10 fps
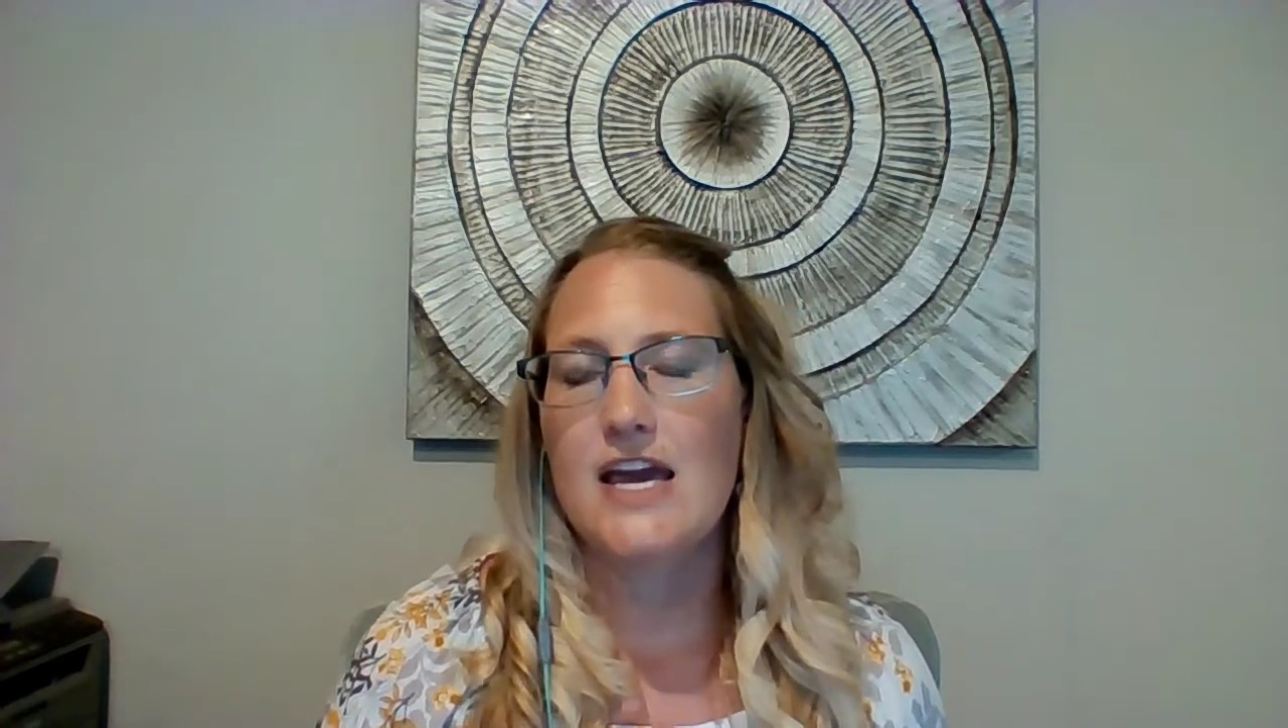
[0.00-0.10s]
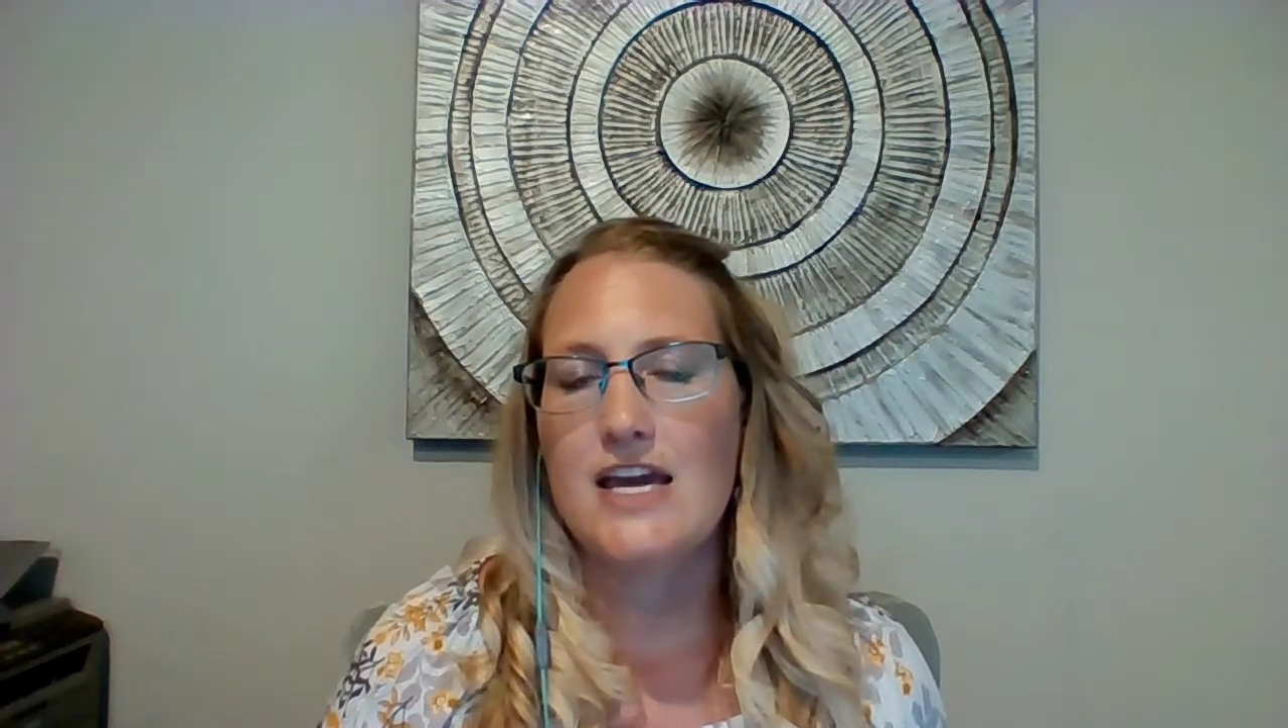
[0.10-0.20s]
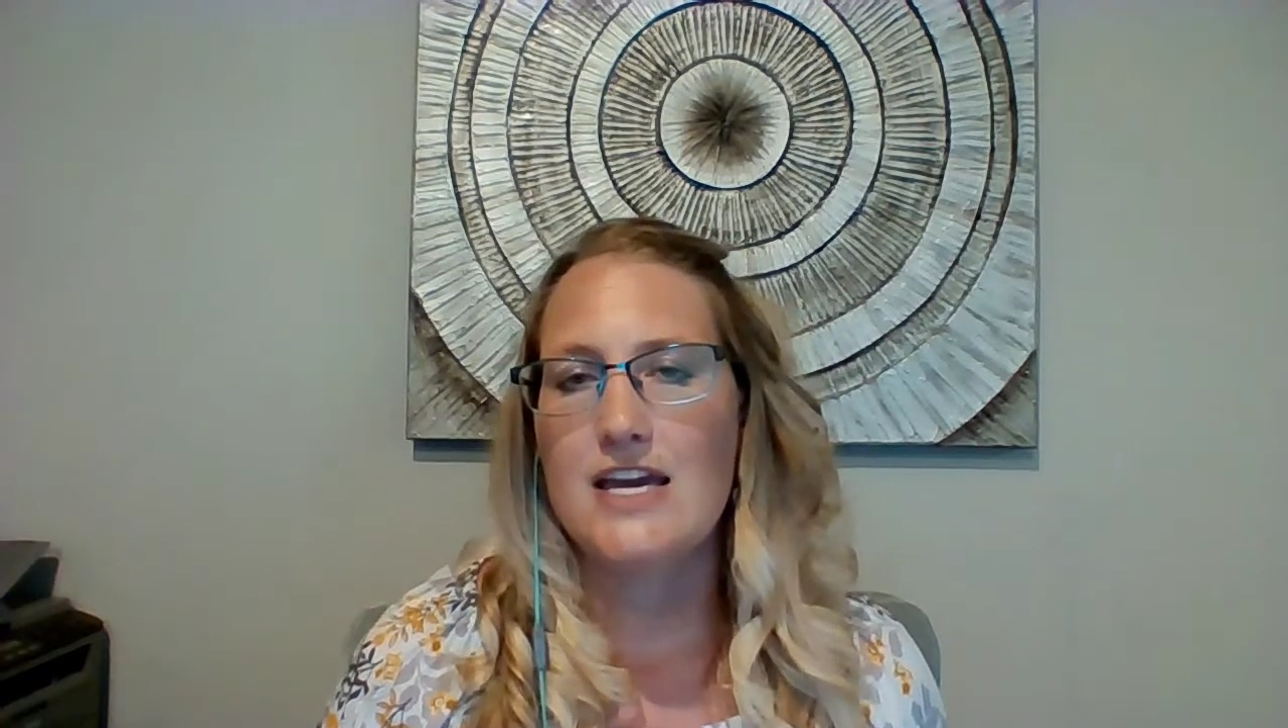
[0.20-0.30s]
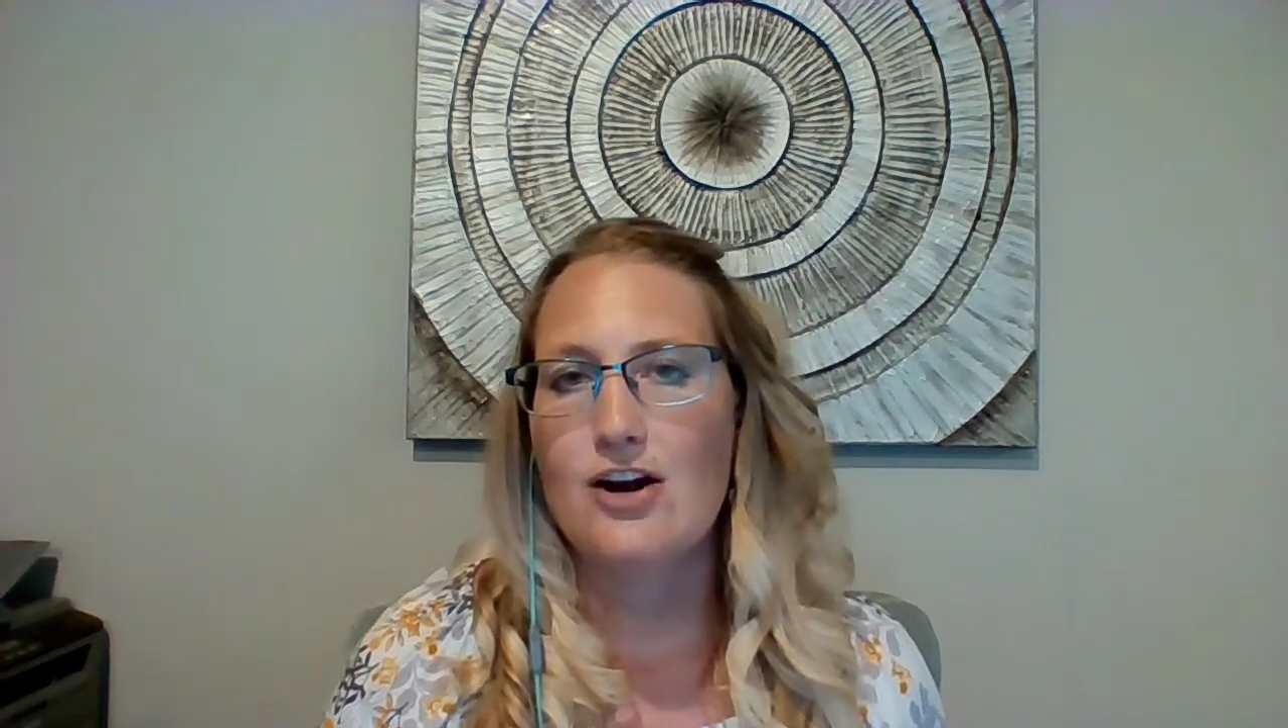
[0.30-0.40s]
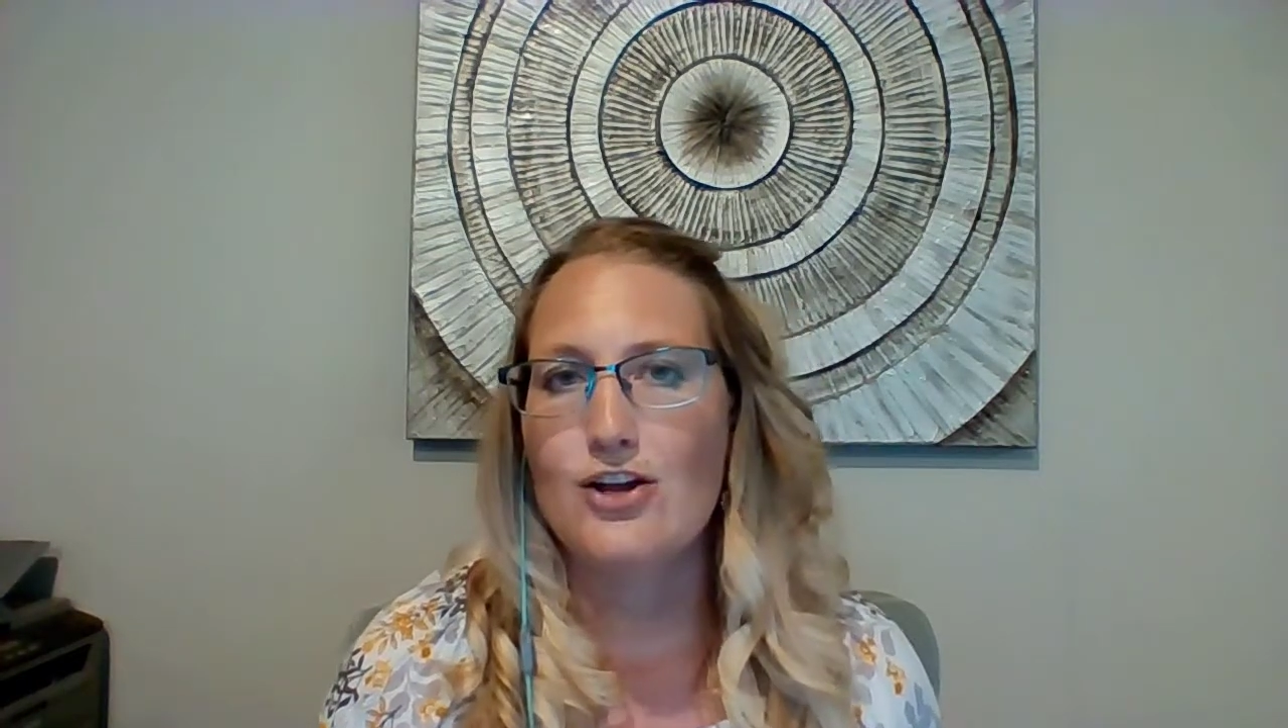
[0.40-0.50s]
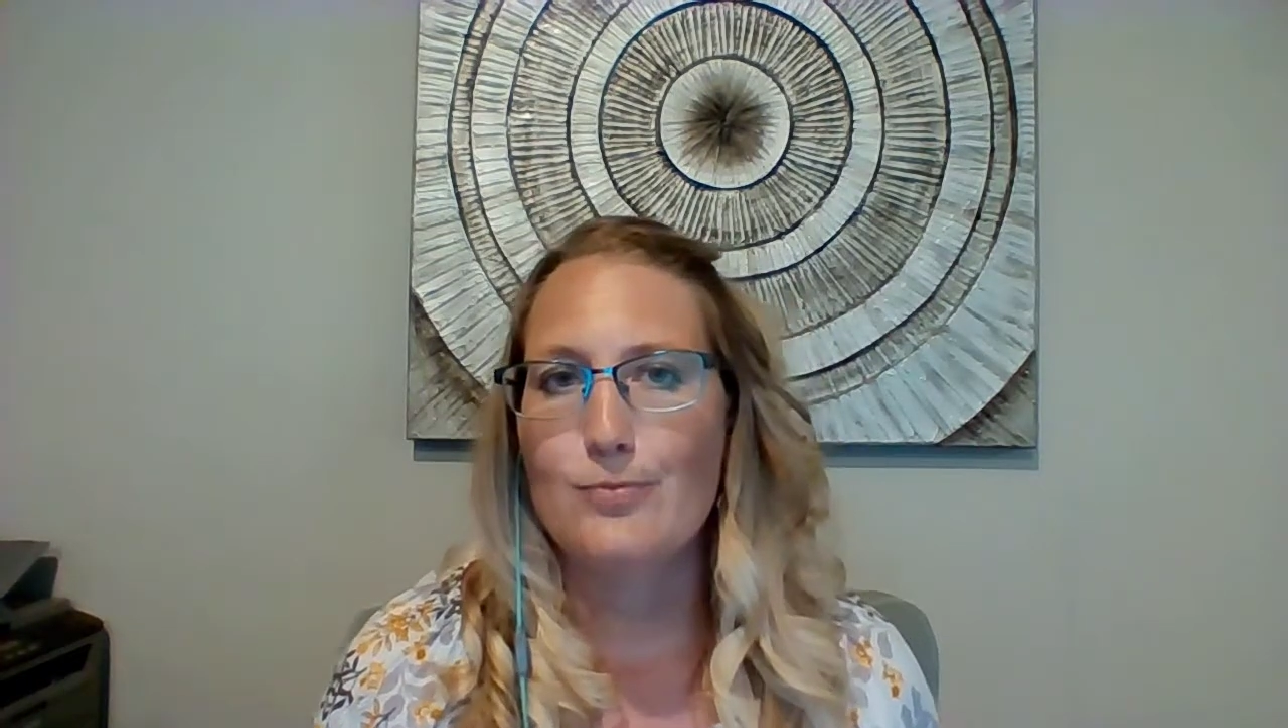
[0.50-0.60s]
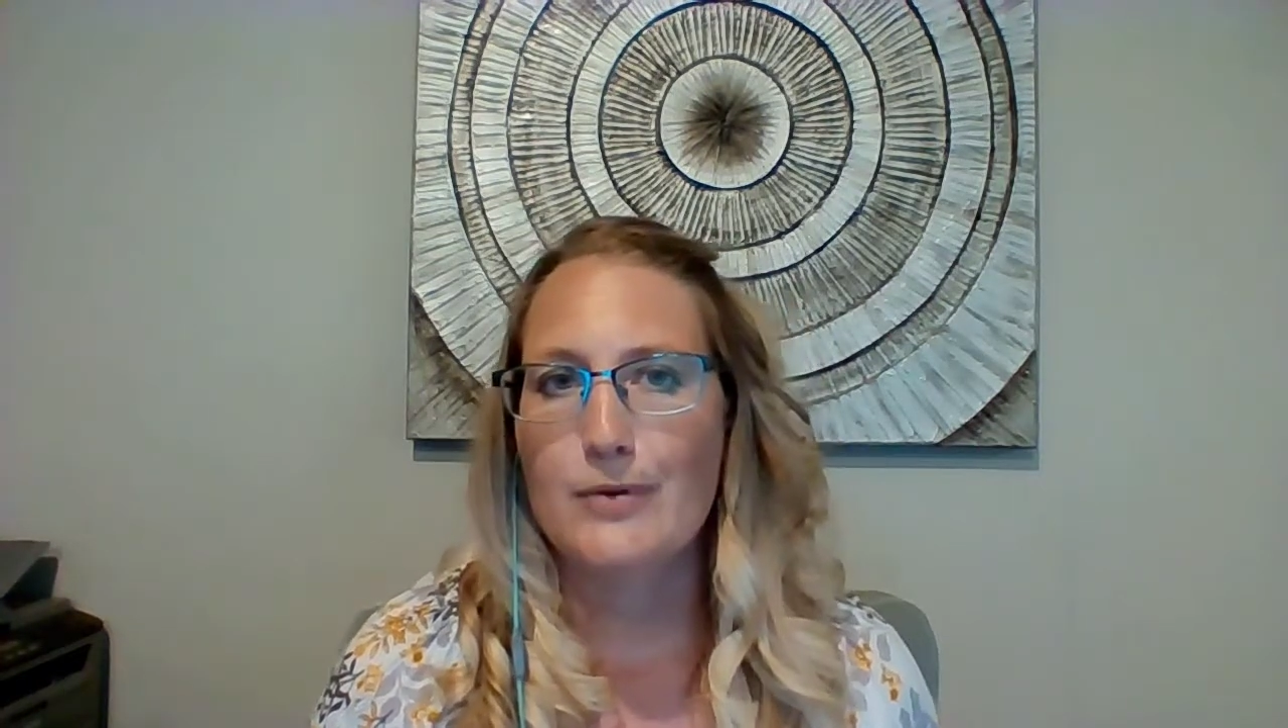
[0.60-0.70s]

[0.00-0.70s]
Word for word: hey, are you